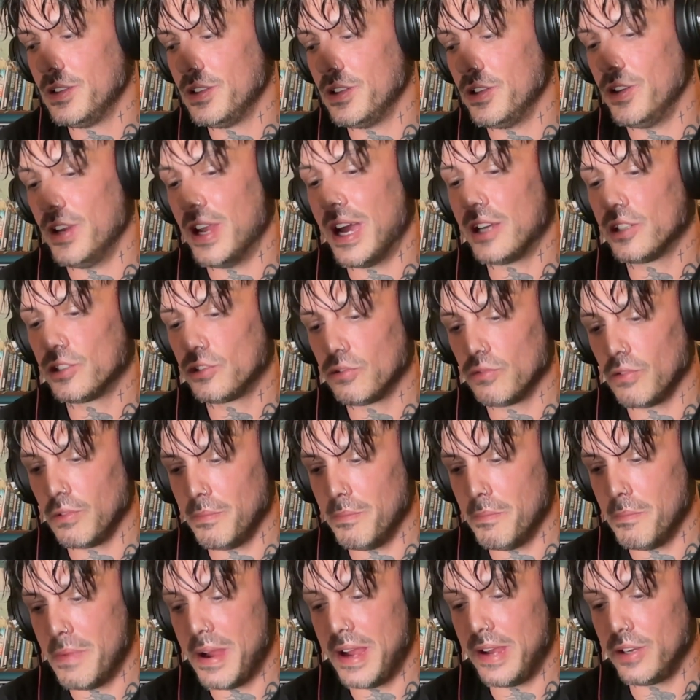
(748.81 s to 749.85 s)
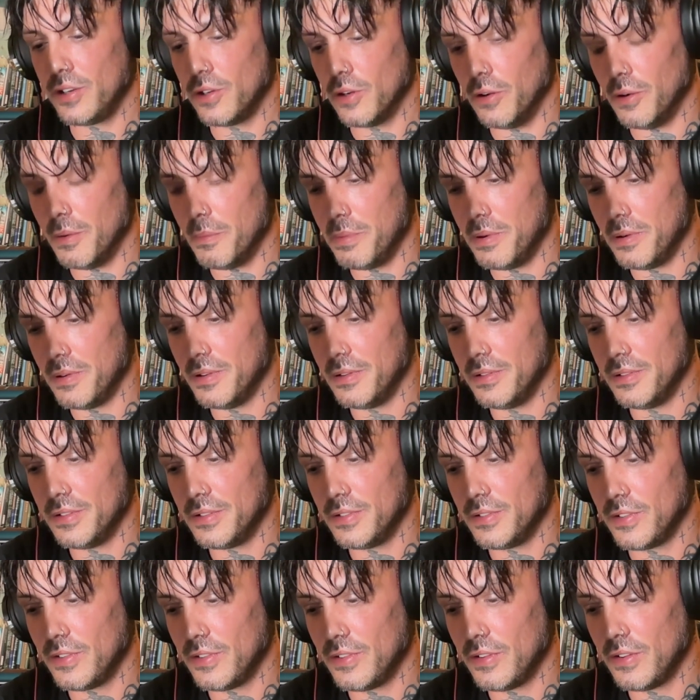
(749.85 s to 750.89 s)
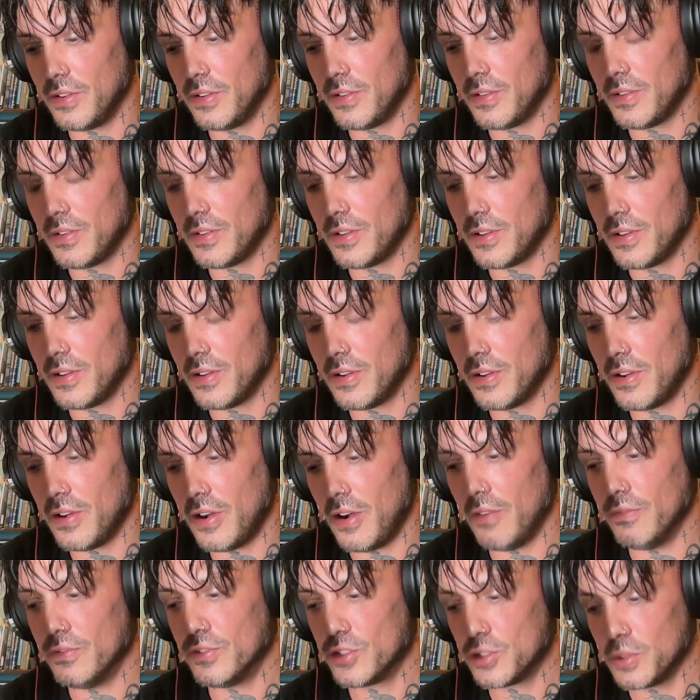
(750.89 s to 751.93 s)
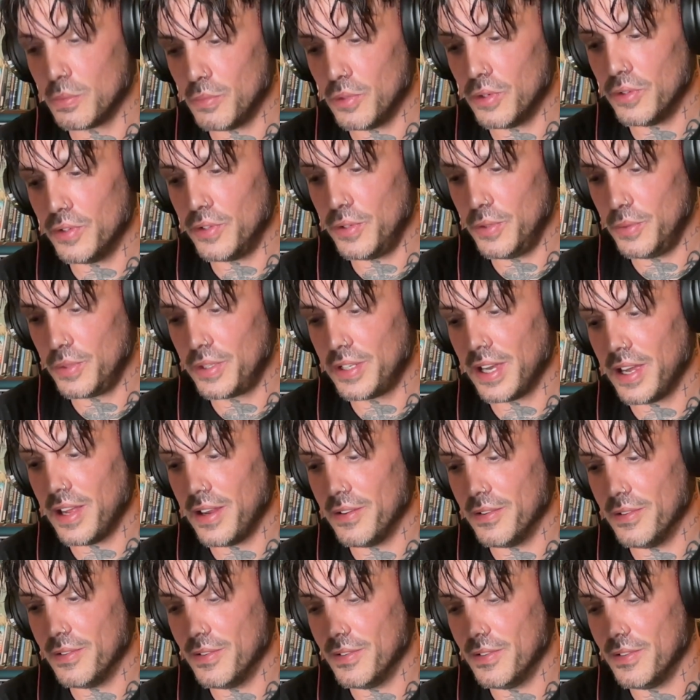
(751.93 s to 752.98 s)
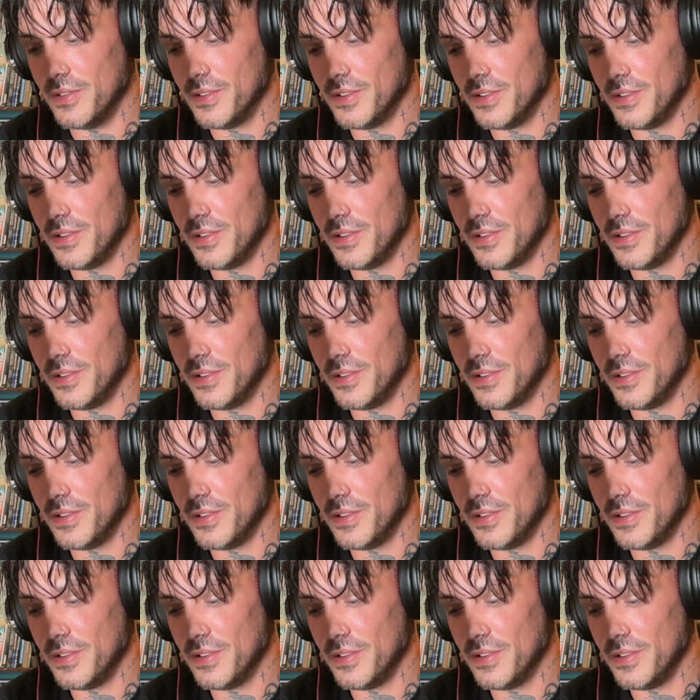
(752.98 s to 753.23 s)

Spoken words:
natural makeup of someone who can